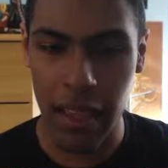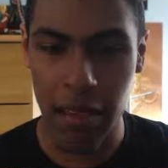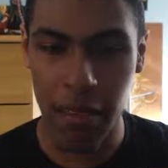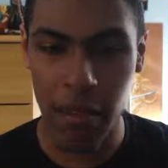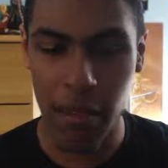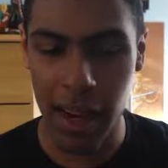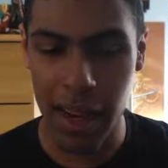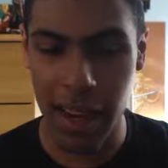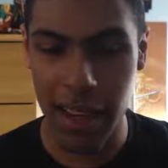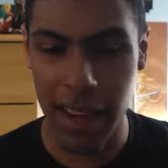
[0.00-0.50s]
And
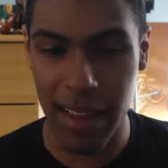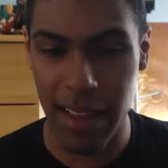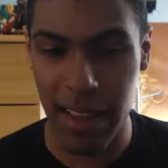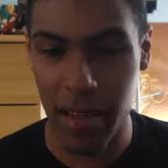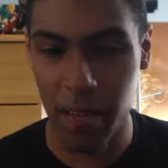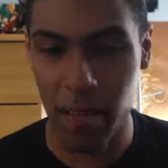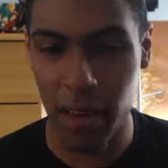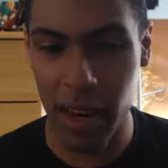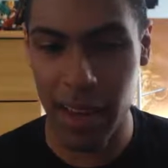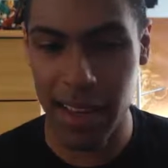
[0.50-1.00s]

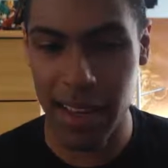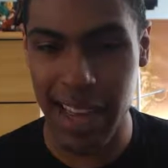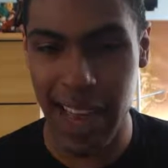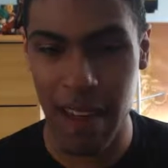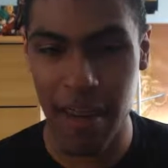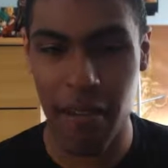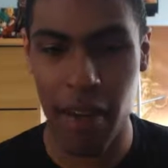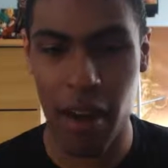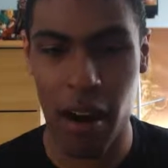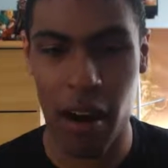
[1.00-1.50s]
that white
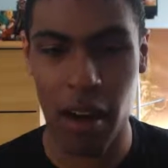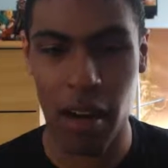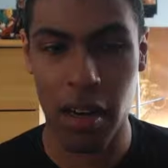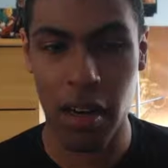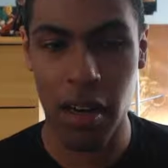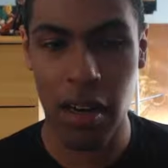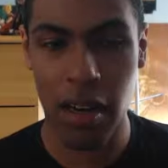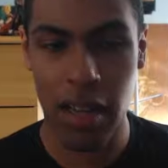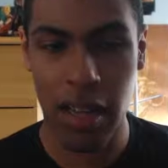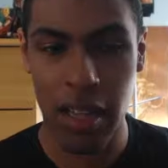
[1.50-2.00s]

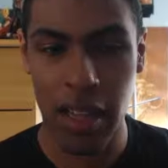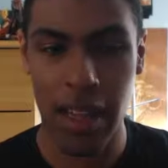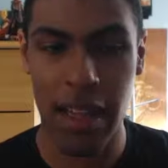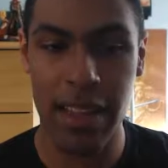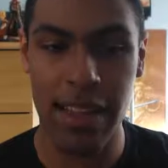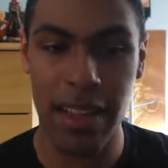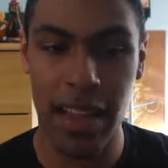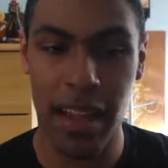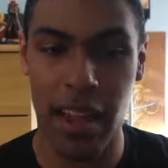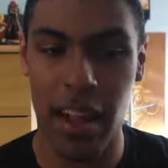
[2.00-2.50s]
caviar.
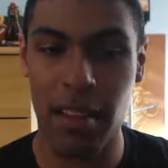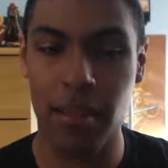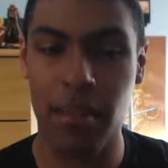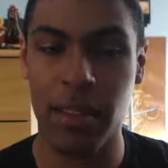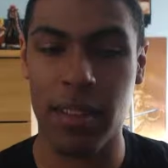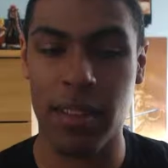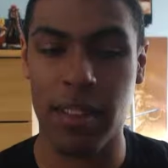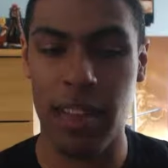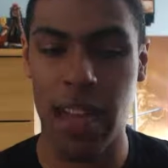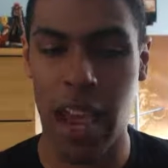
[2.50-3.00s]
It's
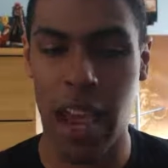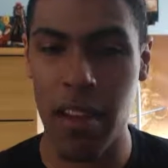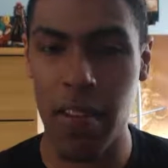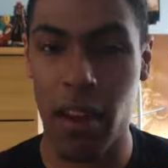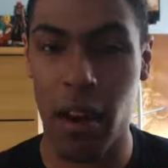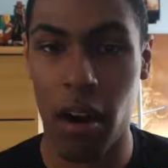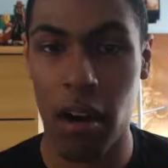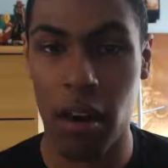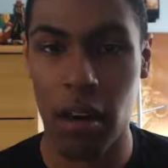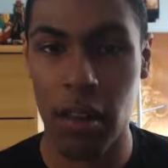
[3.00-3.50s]
almost
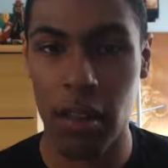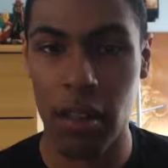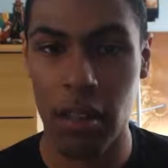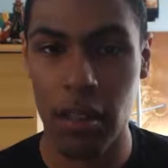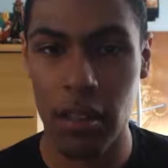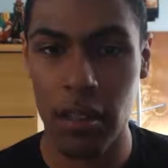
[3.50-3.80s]
caviar.